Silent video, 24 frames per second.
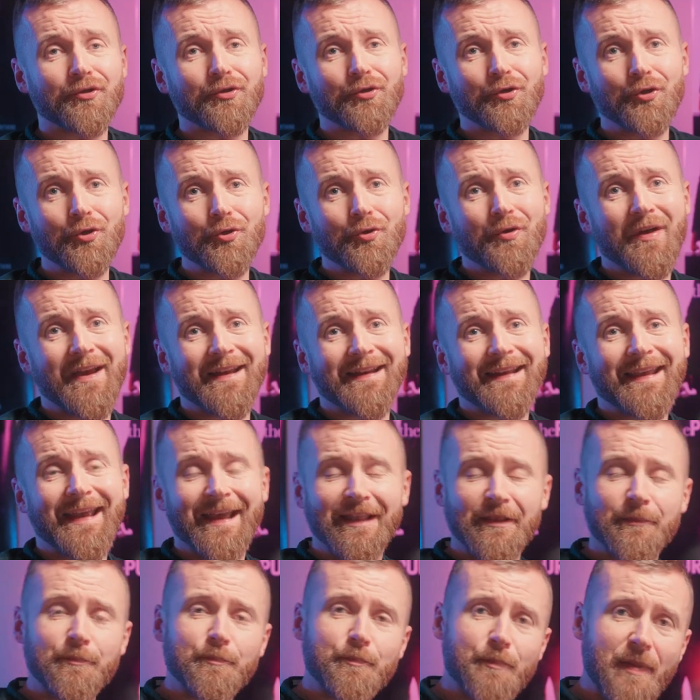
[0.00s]
you can
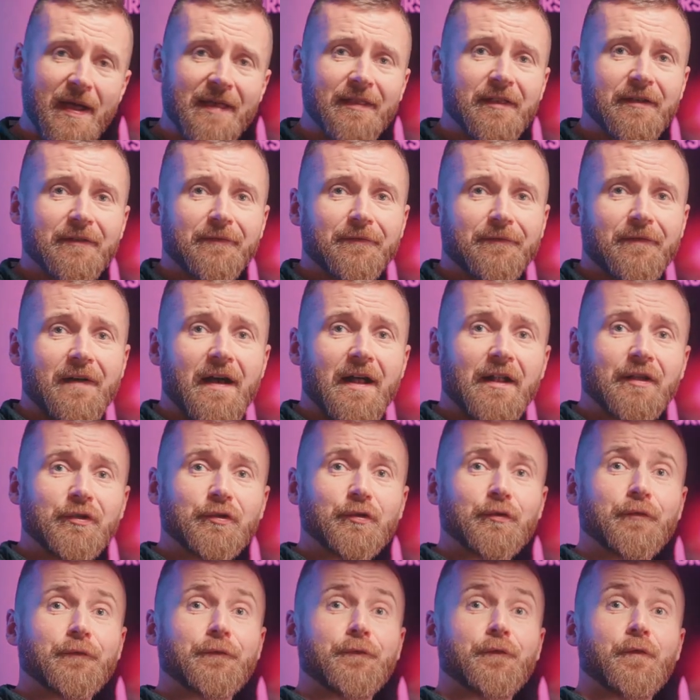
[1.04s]
get better
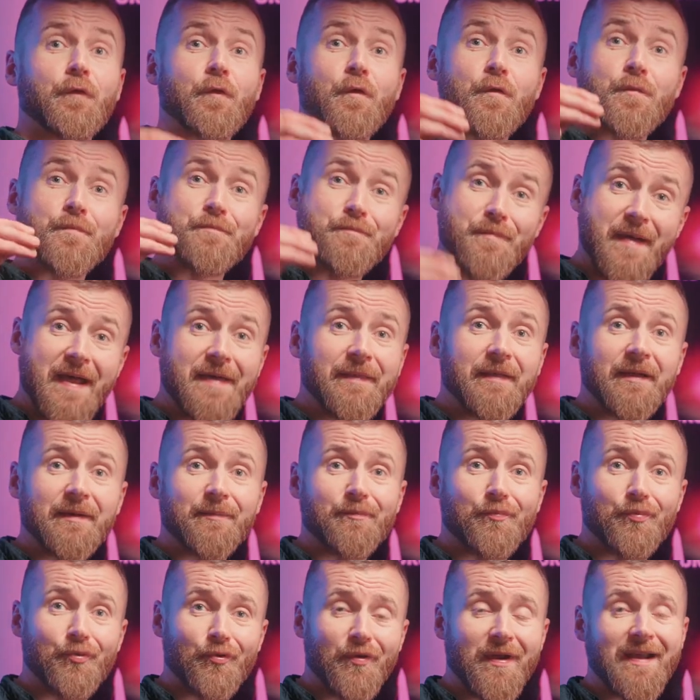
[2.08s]
value for better
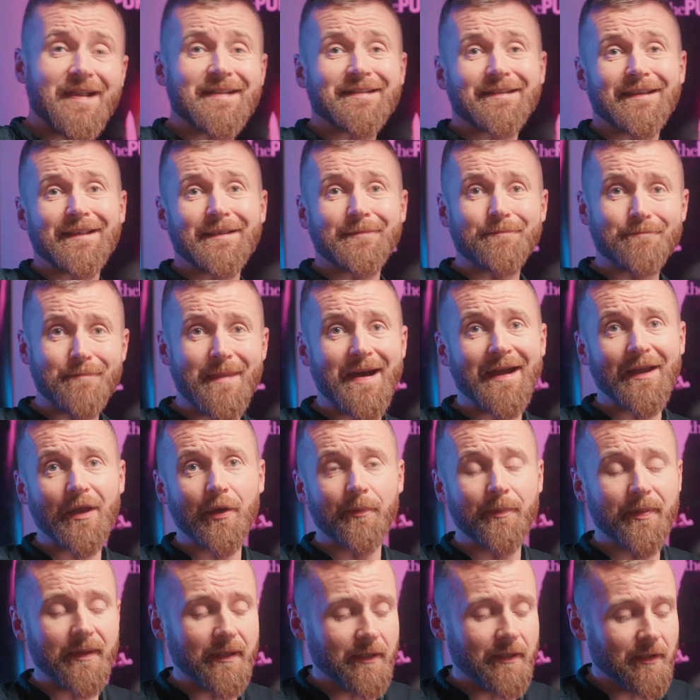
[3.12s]
price, in my
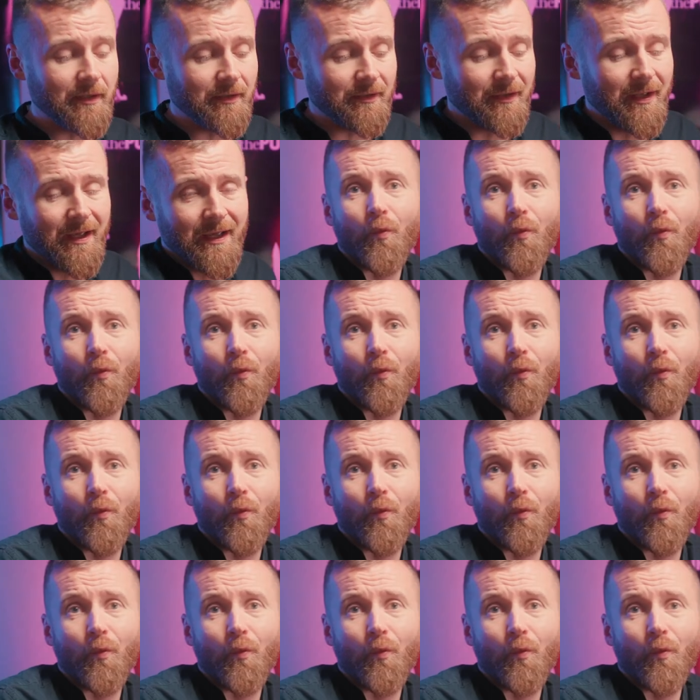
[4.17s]
opinion. So